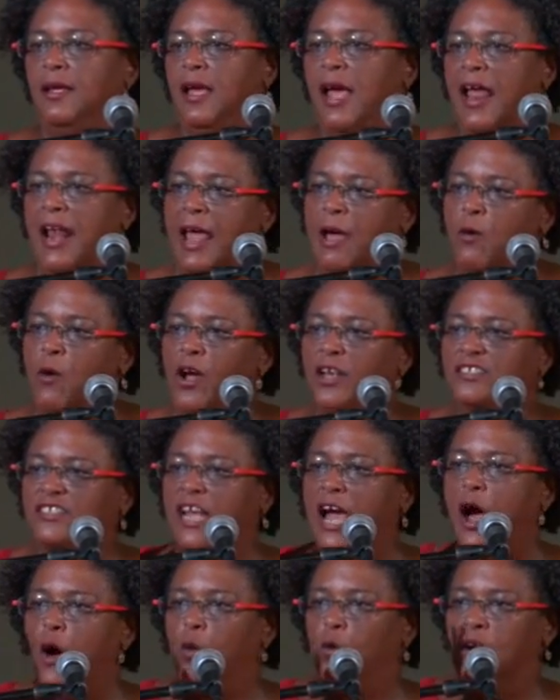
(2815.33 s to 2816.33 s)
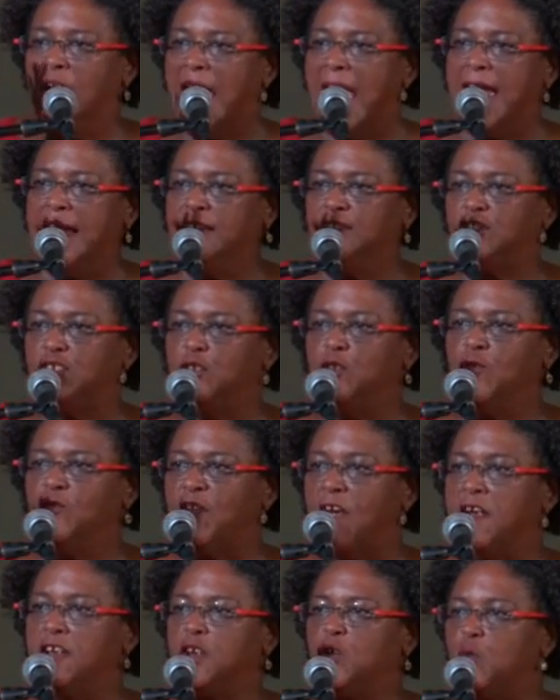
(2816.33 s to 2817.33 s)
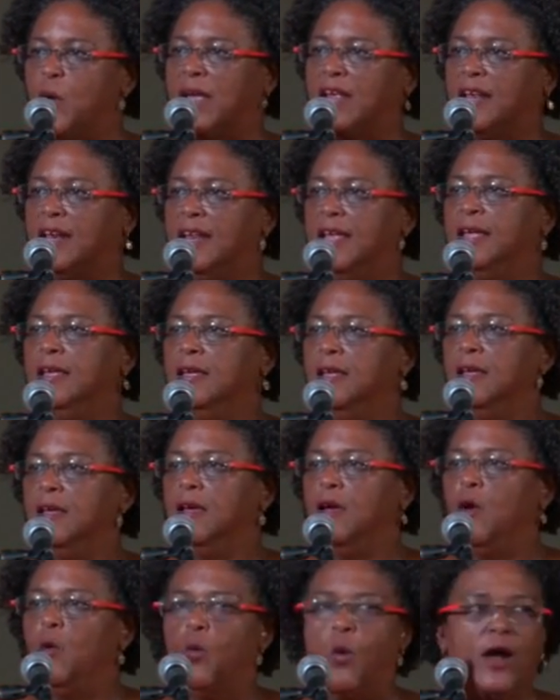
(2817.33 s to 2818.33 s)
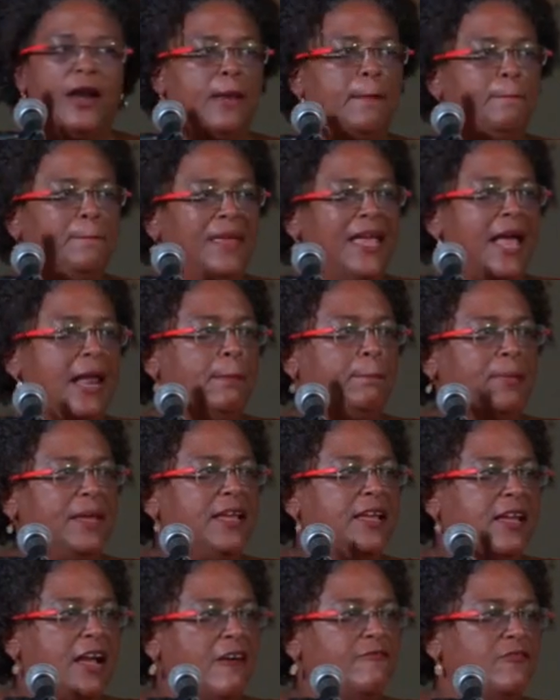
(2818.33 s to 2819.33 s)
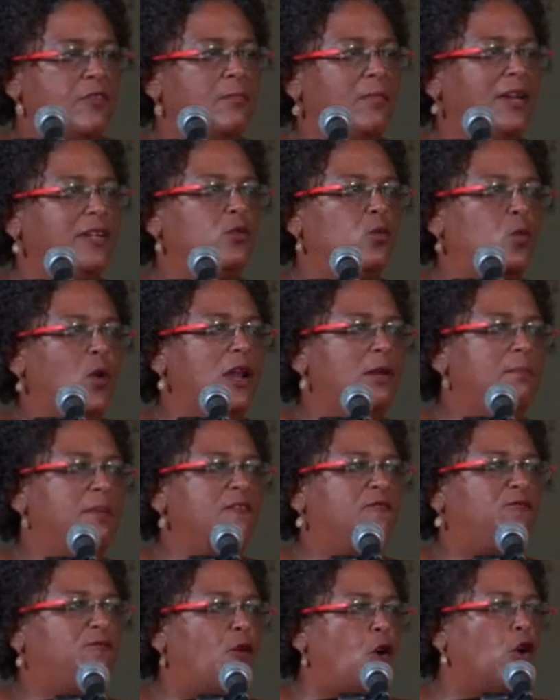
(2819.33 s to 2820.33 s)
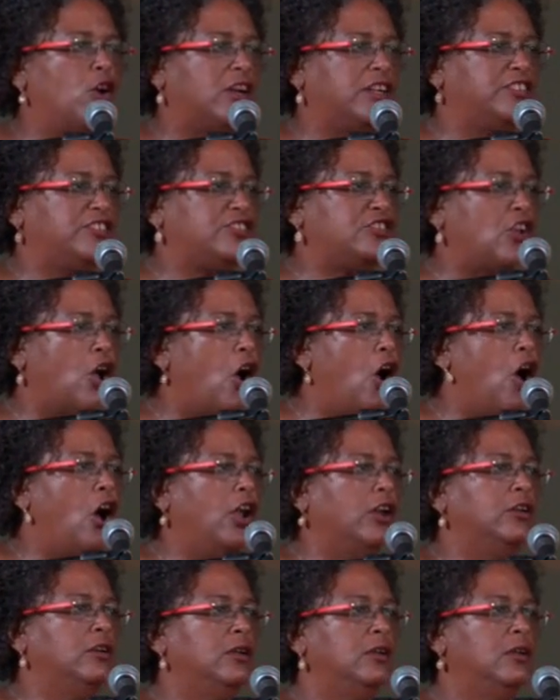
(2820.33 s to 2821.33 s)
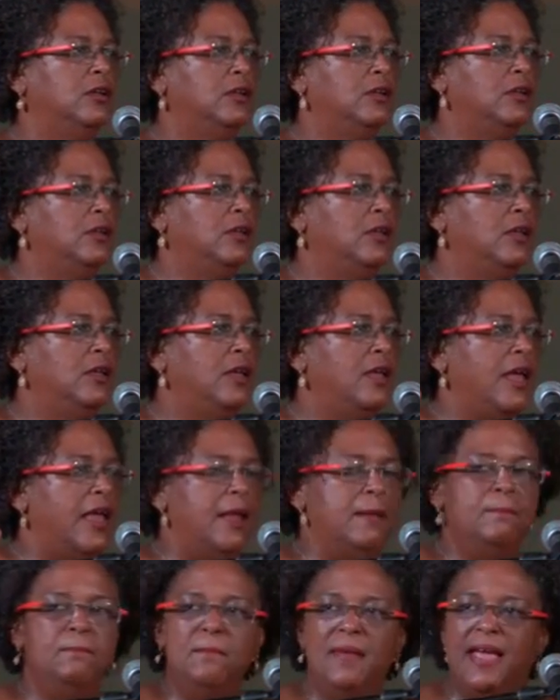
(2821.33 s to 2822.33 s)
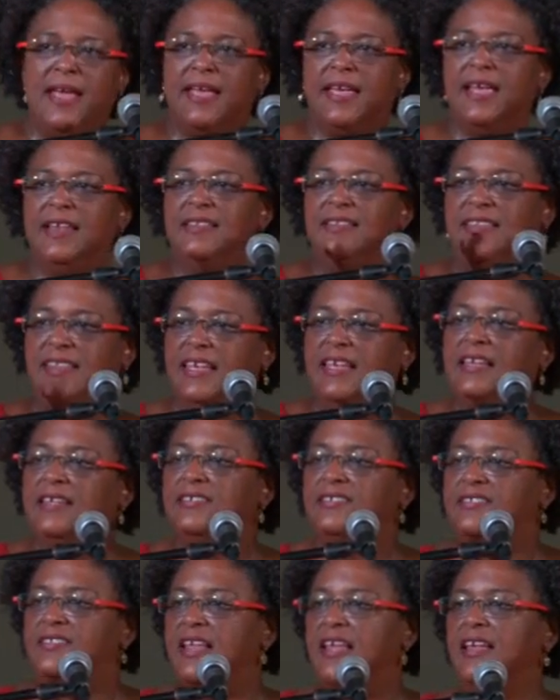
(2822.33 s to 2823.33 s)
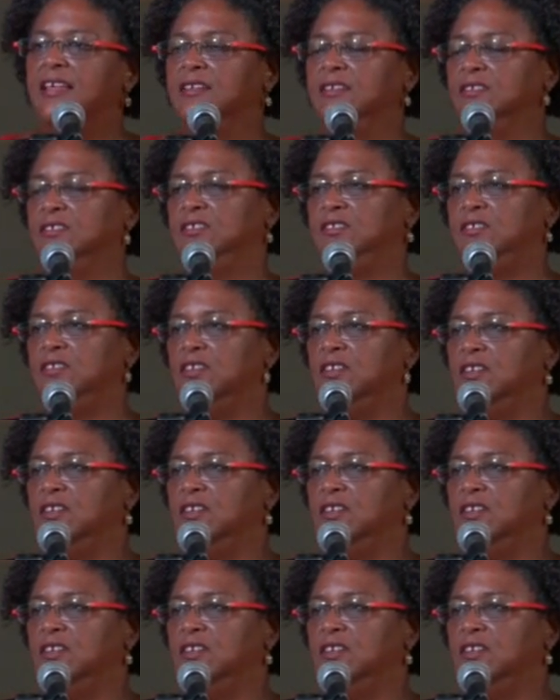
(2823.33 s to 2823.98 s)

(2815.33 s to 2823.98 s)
And I want to outline to you very quickly what a BLP government will be focused on in making these things